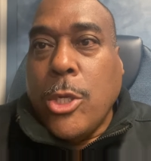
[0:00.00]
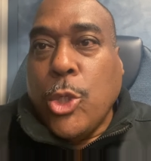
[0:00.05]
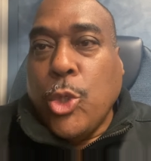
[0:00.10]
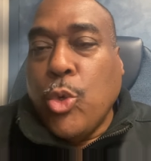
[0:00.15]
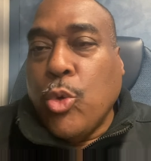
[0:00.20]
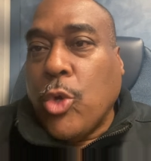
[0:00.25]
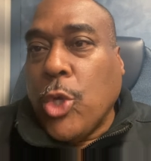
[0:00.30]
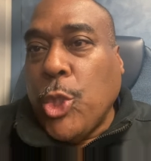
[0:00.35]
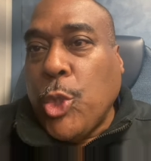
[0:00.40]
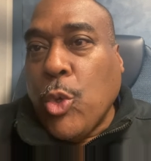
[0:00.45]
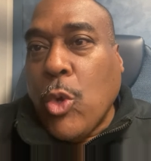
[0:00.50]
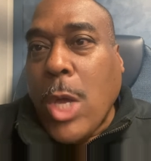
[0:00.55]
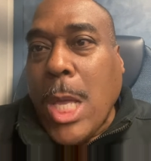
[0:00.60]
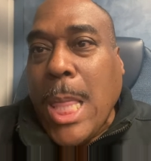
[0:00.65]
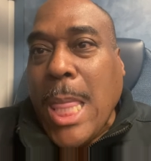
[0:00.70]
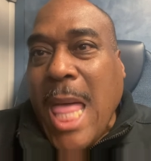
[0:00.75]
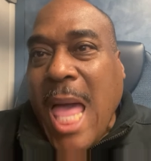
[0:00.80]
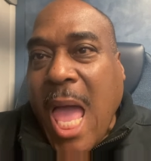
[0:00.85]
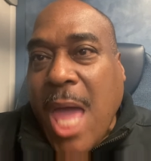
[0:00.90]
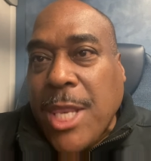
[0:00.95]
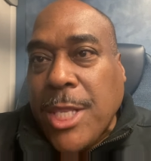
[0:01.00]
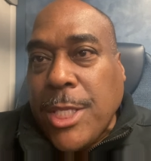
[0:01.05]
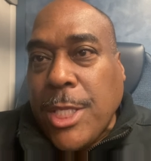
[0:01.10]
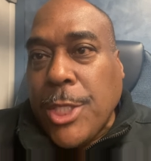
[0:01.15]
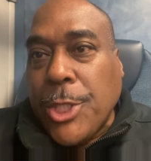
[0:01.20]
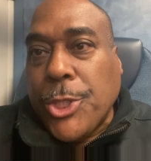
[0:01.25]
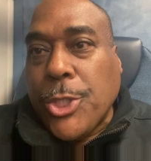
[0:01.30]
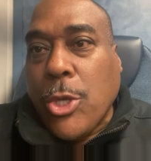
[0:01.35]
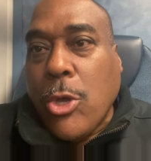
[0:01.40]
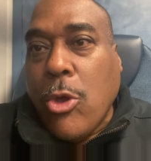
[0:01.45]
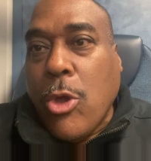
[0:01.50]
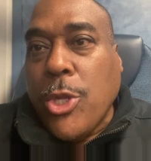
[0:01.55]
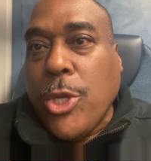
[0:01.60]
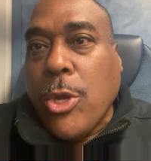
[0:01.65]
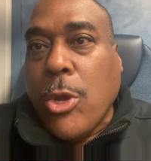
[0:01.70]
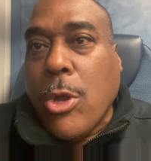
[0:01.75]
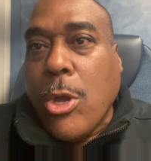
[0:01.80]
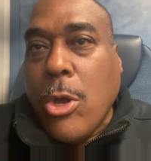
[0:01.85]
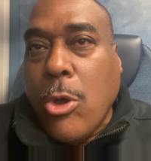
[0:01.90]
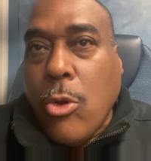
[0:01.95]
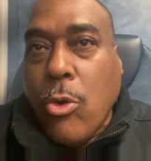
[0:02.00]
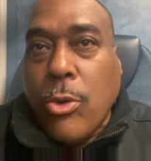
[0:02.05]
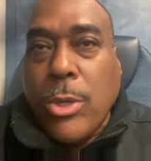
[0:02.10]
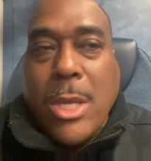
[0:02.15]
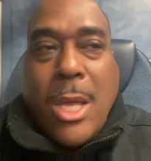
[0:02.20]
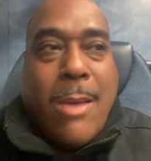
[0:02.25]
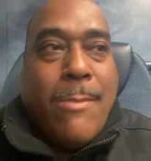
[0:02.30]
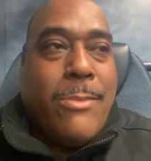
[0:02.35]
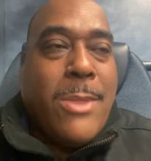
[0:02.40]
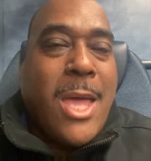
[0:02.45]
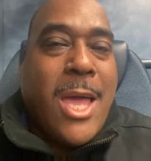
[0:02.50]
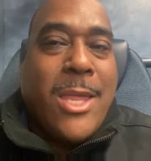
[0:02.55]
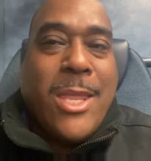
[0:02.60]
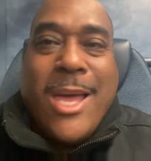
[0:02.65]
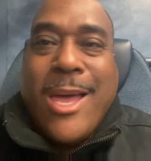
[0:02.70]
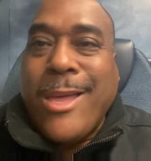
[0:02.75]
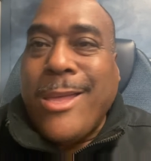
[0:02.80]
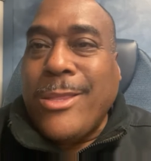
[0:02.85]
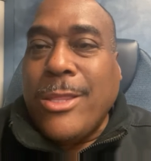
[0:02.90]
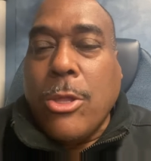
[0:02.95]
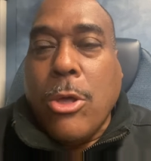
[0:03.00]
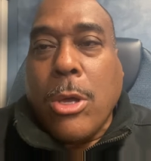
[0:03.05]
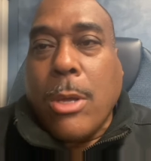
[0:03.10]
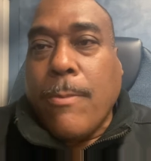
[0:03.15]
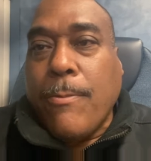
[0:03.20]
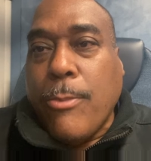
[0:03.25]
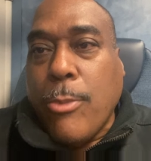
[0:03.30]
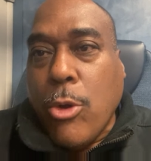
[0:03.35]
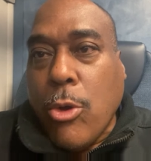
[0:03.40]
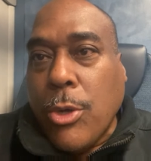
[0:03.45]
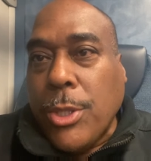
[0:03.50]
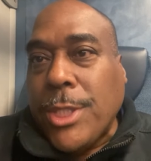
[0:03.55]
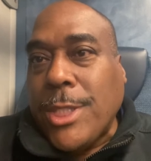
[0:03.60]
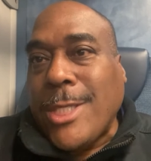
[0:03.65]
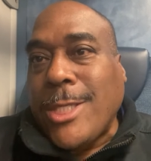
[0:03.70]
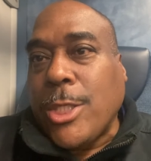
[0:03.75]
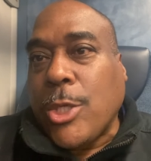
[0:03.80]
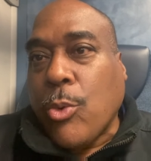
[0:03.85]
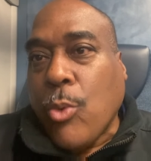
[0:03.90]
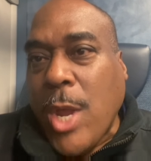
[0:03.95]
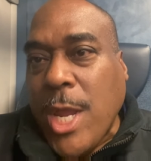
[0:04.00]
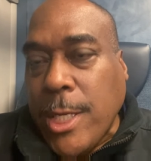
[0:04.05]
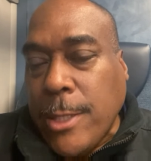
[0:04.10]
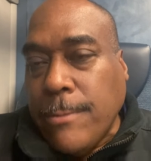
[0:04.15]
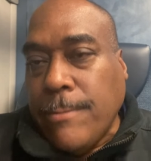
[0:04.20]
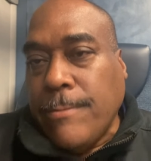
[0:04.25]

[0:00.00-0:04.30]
You could do a lot of this on your own. Look, Boras is great.